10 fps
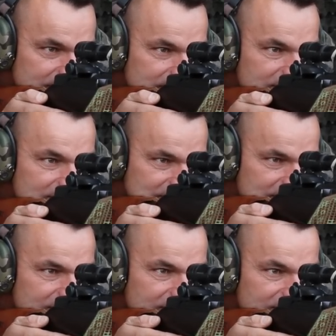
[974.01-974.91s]

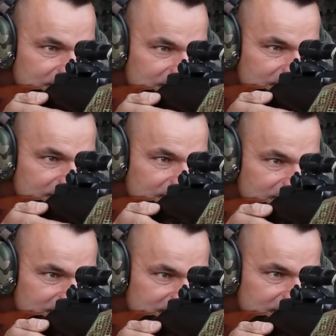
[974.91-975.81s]

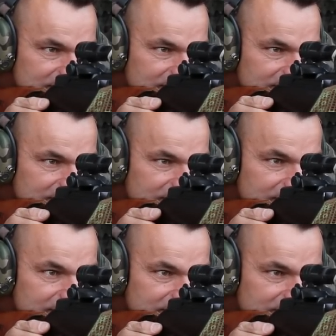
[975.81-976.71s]

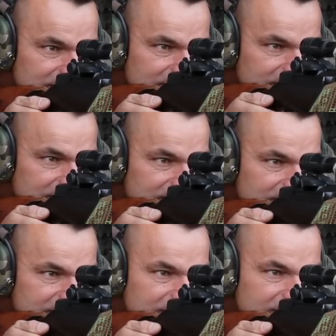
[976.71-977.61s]

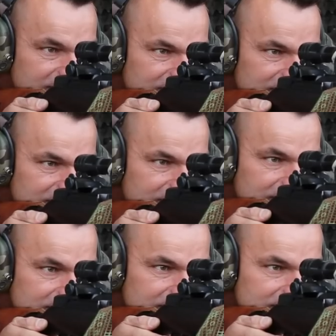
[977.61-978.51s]

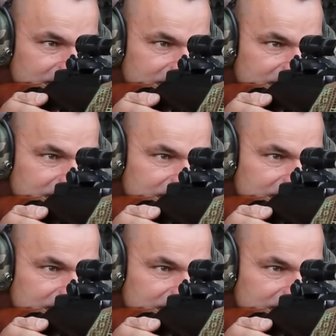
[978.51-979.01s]
Nobody speaks.